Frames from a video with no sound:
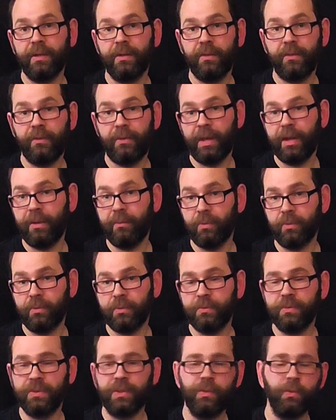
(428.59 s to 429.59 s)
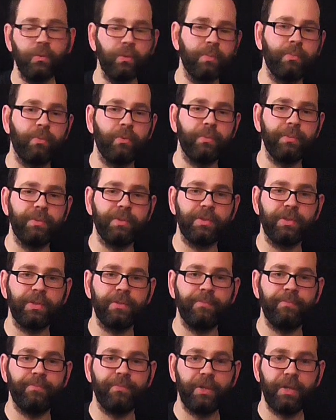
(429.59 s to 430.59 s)
their models in your deployment
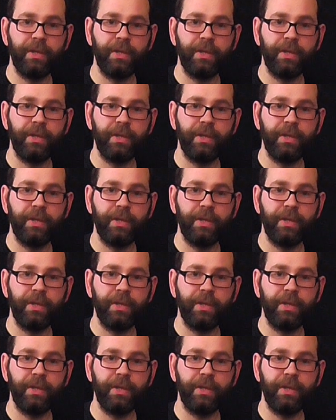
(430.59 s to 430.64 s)
zone.